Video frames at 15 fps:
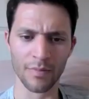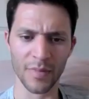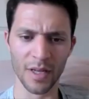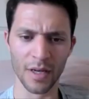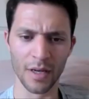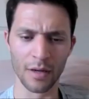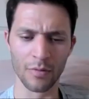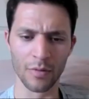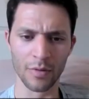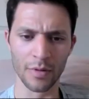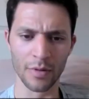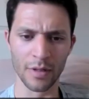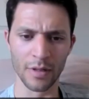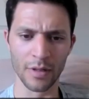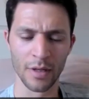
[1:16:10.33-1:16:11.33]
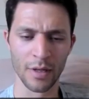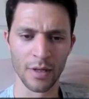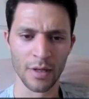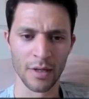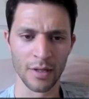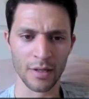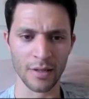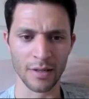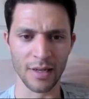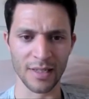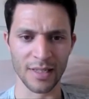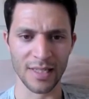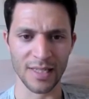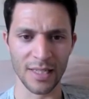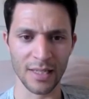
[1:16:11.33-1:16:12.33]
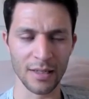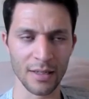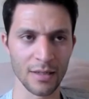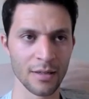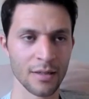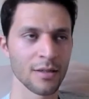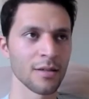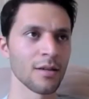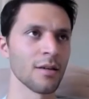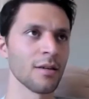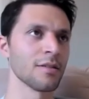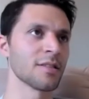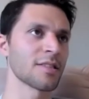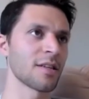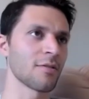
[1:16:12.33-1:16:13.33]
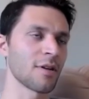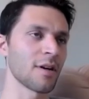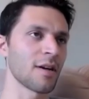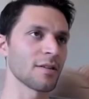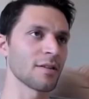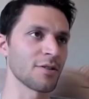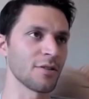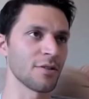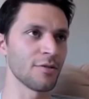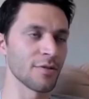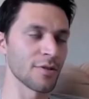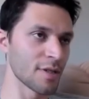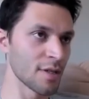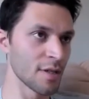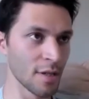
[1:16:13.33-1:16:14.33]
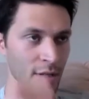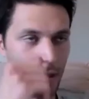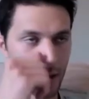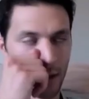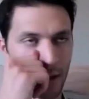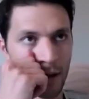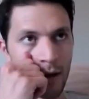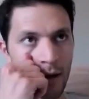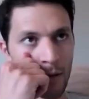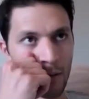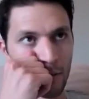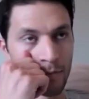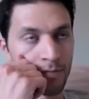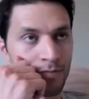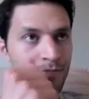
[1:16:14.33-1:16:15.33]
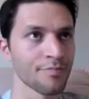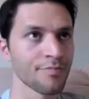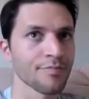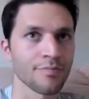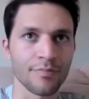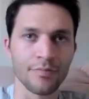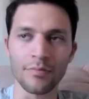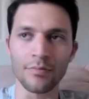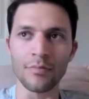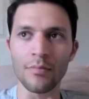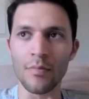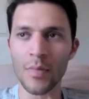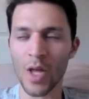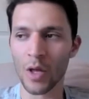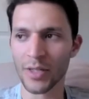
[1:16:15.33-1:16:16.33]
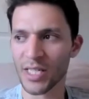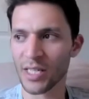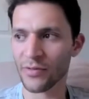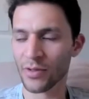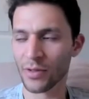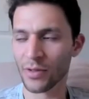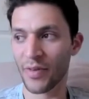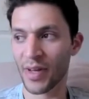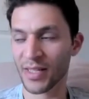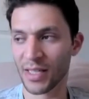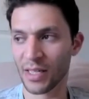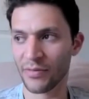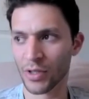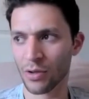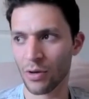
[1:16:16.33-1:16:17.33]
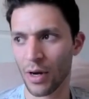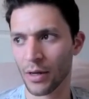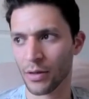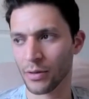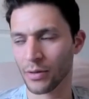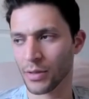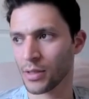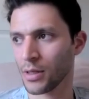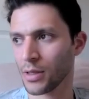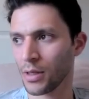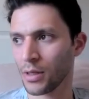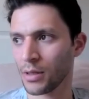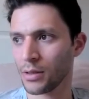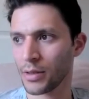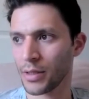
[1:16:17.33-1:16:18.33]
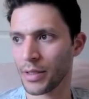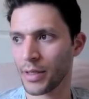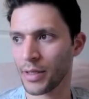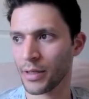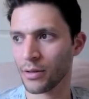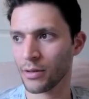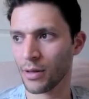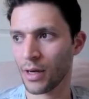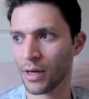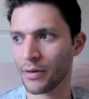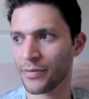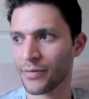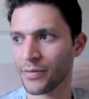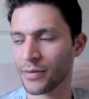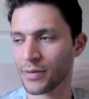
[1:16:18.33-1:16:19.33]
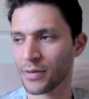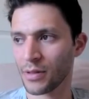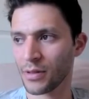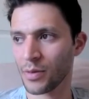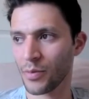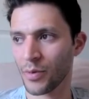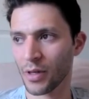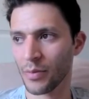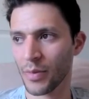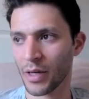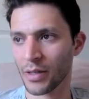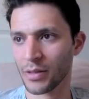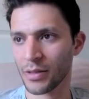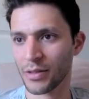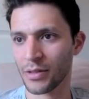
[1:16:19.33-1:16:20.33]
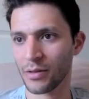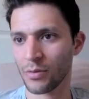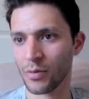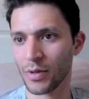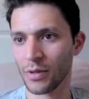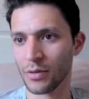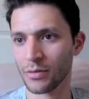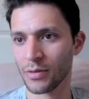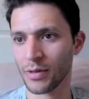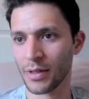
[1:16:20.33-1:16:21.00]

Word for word: Yeah you kind of see uh, just how God has used um, all these different events and even trials uh, in, in, your life to, to, bring about His goodwill.